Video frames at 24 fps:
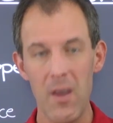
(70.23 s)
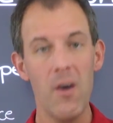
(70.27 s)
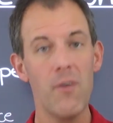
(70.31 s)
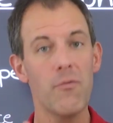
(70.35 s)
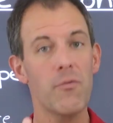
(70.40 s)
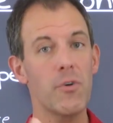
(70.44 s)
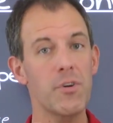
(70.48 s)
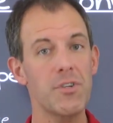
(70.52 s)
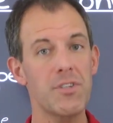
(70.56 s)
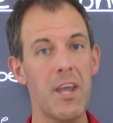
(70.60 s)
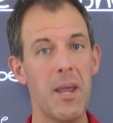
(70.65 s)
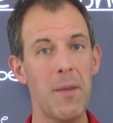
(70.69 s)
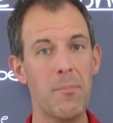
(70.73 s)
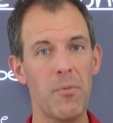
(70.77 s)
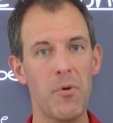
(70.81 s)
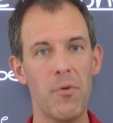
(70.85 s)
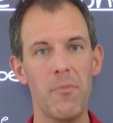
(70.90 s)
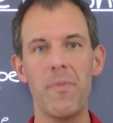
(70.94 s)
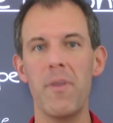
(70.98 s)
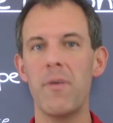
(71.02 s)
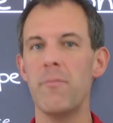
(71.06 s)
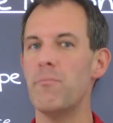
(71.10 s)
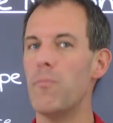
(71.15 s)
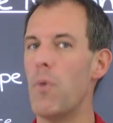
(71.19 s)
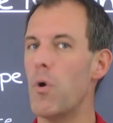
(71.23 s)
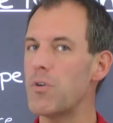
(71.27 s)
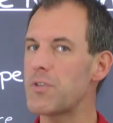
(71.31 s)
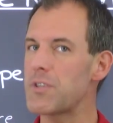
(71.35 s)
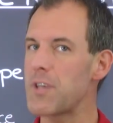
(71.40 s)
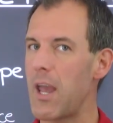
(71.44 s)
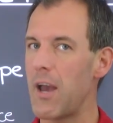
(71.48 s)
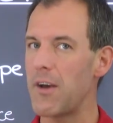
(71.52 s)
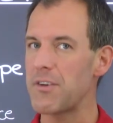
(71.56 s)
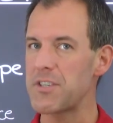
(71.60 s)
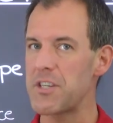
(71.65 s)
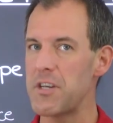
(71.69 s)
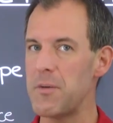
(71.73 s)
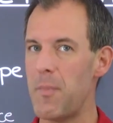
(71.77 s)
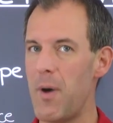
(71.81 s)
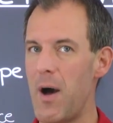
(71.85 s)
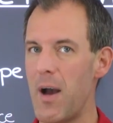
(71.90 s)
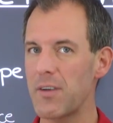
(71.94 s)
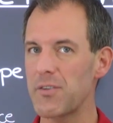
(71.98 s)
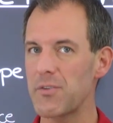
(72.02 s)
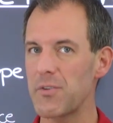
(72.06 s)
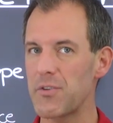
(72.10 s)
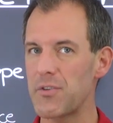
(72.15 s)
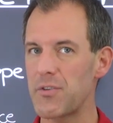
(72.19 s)
For example, most calcium
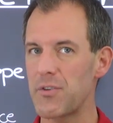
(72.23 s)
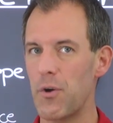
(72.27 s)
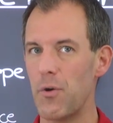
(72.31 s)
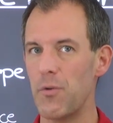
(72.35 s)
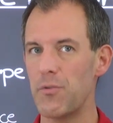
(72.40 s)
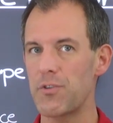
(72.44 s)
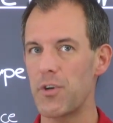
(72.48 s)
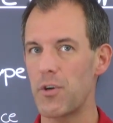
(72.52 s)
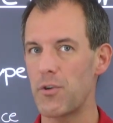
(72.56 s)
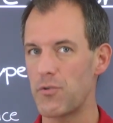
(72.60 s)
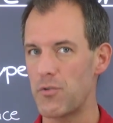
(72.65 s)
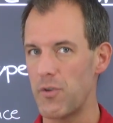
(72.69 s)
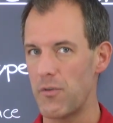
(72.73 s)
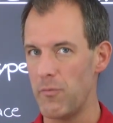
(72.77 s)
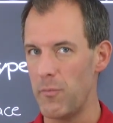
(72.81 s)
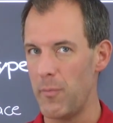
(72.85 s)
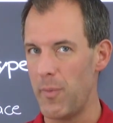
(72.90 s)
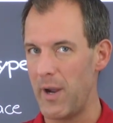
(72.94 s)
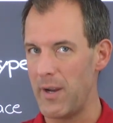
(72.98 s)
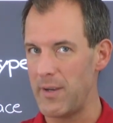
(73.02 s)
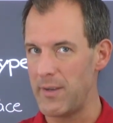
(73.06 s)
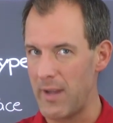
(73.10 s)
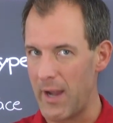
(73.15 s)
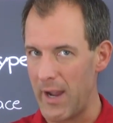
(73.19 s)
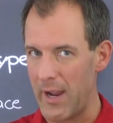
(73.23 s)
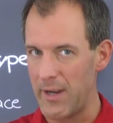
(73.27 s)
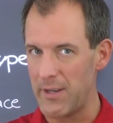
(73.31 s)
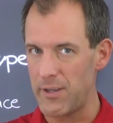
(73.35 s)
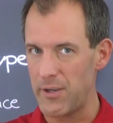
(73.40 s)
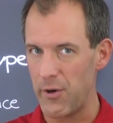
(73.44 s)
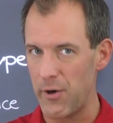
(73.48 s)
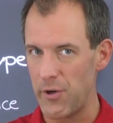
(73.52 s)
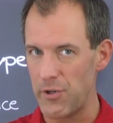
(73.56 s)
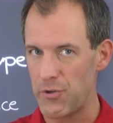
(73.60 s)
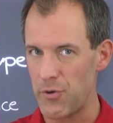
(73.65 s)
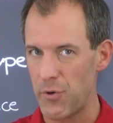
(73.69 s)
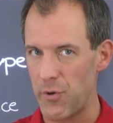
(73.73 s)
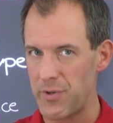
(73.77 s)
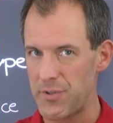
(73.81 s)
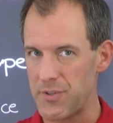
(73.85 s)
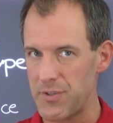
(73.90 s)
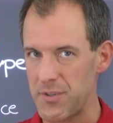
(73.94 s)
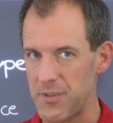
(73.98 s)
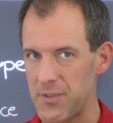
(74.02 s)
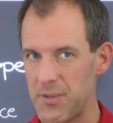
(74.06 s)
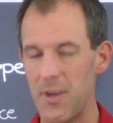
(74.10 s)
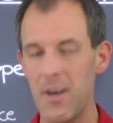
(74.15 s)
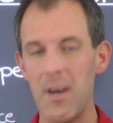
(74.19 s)
oxalate stones are driven by dietary
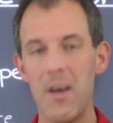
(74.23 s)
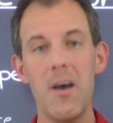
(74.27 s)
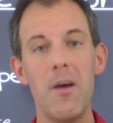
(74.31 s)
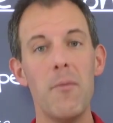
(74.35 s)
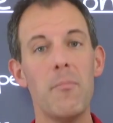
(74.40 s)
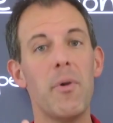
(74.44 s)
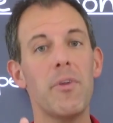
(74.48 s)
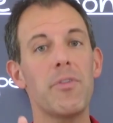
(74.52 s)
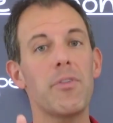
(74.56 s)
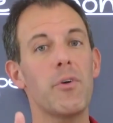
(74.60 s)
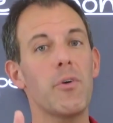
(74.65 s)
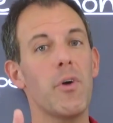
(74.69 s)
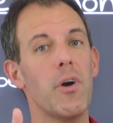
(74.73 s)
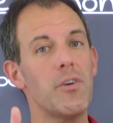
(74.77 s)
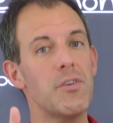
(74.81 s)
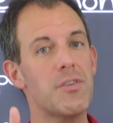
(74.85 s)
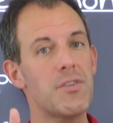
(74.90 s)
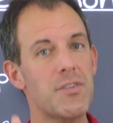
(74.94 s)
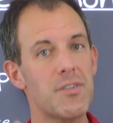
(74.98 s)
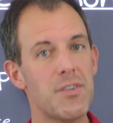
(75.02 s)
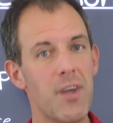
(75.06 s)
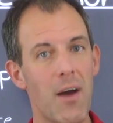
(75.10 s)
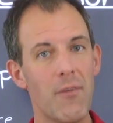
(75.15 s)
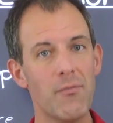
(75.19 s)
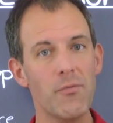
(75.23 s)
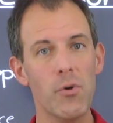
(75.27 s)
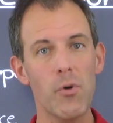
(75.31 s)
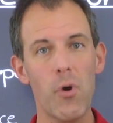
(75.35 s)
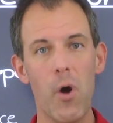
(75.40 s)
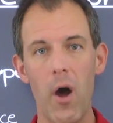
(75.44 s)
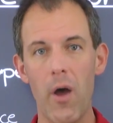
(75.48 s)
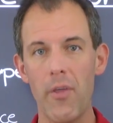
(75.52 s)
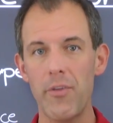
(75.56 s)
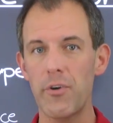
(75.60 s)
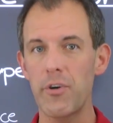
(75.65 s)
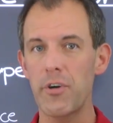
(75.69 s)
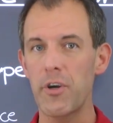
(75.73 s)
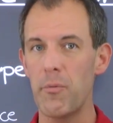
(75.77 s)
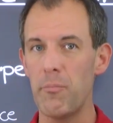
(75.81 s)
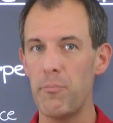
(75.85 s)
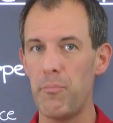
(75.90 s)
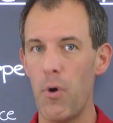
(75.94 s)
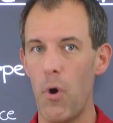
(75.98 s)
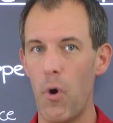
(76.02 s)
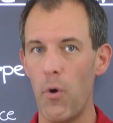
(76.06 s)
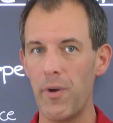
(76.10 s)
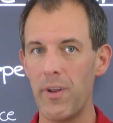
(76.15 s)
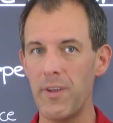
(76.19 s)
choices, but there are several other
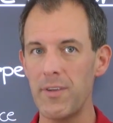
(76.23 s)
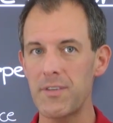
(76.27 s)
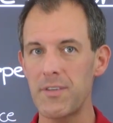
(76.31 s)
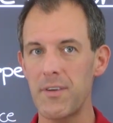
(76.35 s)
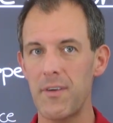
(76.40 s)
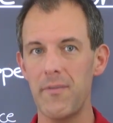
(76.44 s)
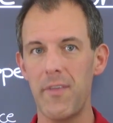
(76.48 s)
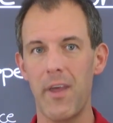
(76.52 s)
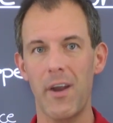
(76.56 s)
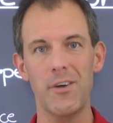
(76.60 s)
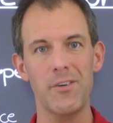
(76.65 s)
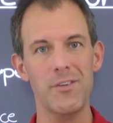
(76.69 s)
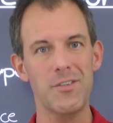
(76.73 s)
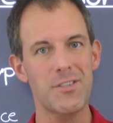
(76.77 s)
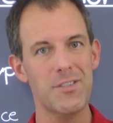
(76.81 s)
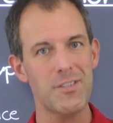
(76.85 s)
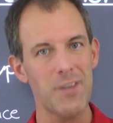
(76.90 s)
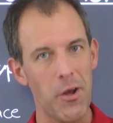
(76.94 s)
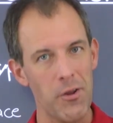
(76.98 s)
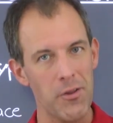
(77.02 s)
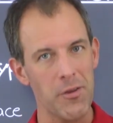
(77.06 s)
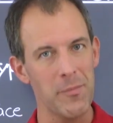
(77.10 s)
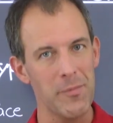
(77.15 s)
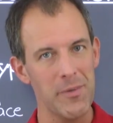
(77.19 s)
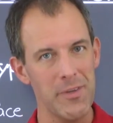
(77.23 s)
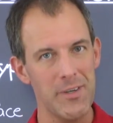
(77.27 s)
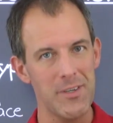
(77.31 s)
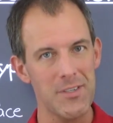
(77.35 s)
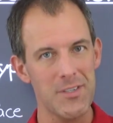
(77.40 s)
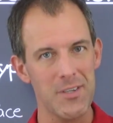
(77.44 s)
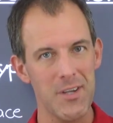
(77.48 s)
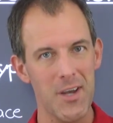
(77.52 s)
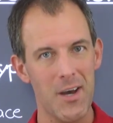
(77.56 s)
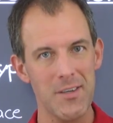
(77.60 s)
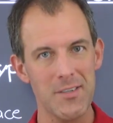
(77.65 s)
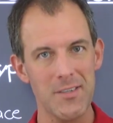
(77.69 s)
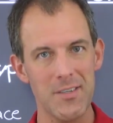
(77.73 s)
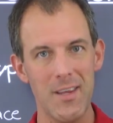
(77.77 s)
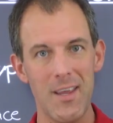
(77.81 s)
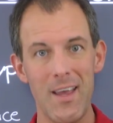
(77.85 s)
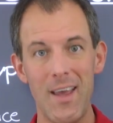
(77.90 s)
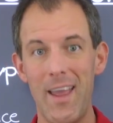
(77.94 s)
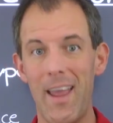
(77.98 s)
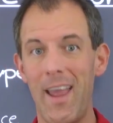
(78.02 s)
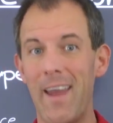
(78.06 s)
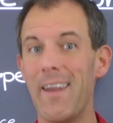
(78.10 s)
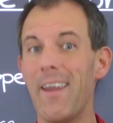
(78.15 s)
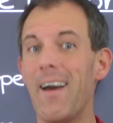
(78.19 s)
components that are seldomly discussed
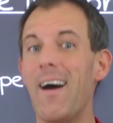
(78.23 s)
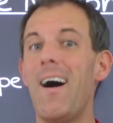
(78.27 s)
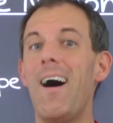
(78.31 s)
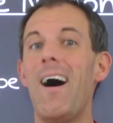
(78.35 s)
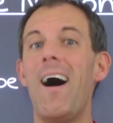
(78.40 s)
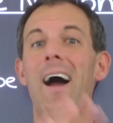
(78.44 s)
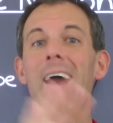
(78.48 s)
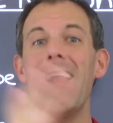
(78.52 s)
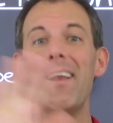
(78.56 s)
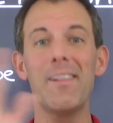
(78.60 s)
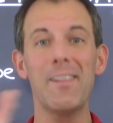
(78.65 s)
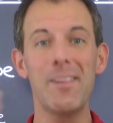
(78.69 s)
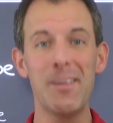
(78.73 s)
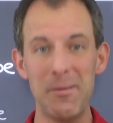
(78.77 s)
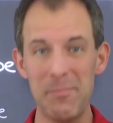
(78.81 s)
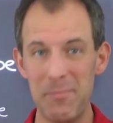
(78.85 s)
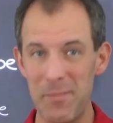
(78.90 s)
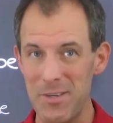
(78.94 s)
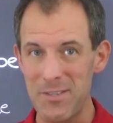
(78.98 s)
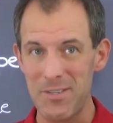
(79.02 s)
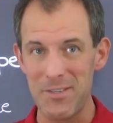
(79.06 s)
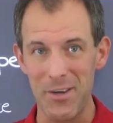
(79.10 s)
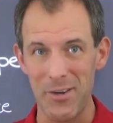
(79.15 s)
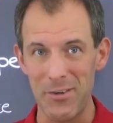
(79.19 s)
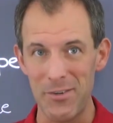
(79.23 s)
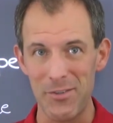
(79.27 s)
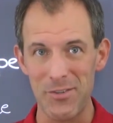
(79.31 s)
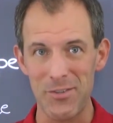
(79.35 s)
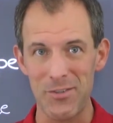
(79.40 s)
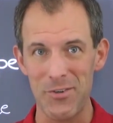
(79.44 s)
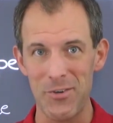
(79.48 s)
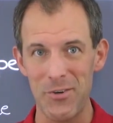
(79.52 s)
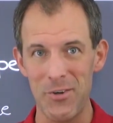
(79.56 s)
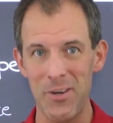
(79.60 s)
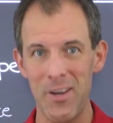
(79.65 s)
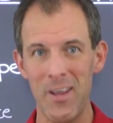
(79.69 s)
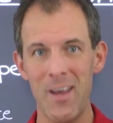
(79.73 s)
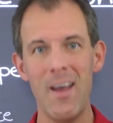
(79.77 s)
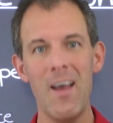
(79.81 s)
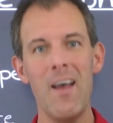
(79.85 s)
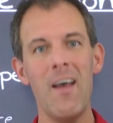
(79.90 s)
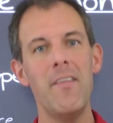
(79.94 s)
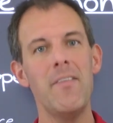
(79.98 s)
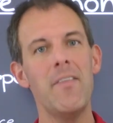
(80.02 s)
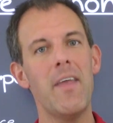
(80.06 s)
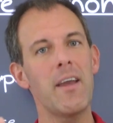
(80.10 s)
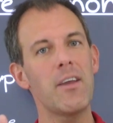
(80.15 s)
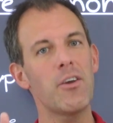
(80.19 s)
and highly misunderstood
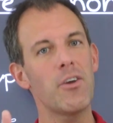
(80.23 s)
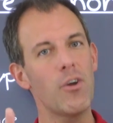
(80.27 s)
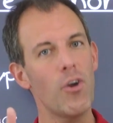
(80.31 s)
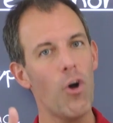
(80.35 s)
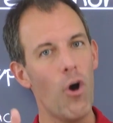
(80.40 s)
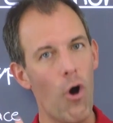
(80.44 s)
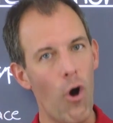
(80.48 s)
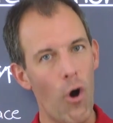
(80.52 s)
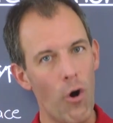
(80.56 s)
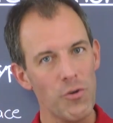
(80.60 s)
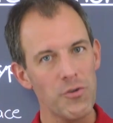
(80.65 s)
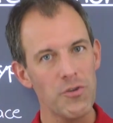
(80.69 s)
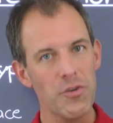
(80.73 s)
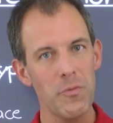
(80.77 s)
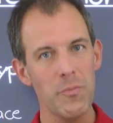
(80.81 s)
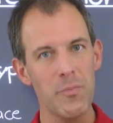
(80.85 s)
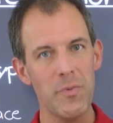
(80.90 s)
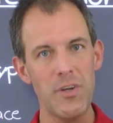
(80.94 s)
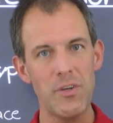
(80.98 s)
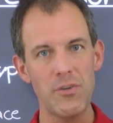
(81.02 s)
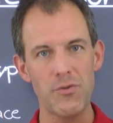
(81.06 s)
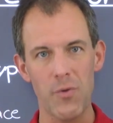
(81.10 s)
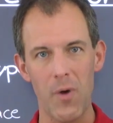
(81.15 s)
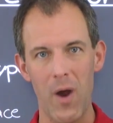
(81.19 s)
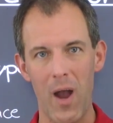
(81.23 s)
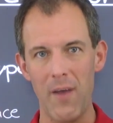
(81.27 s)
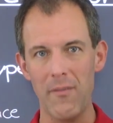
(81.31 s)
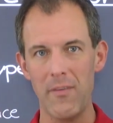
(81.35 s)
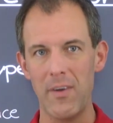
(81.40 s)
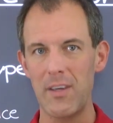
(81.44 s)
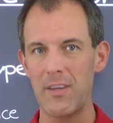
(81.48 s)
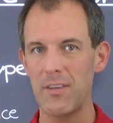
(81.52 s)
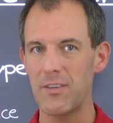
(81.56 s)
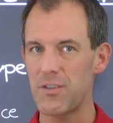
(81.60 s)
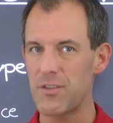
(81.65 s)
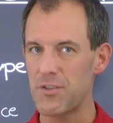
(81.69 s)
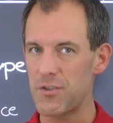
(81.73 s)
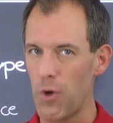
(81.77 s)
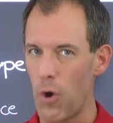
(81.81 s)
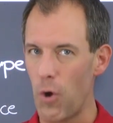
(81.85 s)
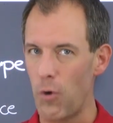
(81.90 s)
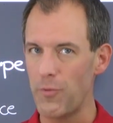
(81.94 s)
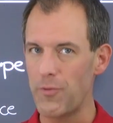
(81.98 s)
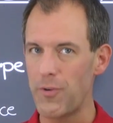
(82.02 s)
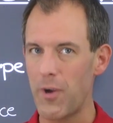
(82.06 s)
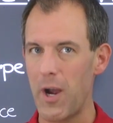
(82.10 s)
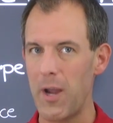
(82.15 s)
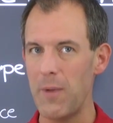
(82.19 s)
that could also be driving
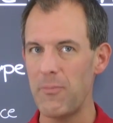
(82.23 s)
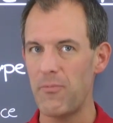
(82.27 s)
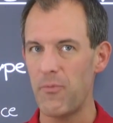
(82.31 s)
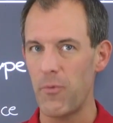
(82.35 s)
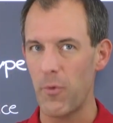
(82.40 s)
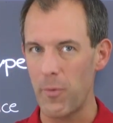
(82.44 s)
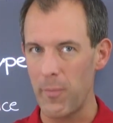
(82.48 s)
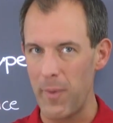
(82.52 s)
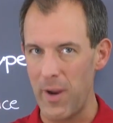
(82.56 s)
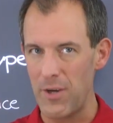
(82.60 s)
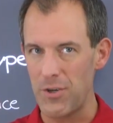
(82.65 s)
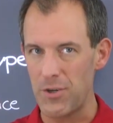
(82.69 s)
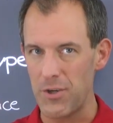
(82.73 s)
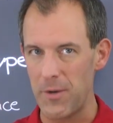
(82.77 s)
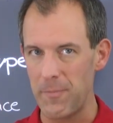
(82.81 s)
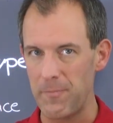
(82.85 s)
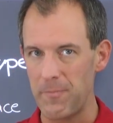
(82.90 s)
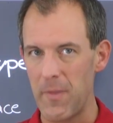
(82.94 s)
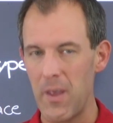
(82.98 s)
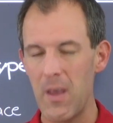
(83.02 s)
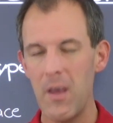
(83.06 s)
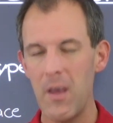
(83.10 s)
stone type formation.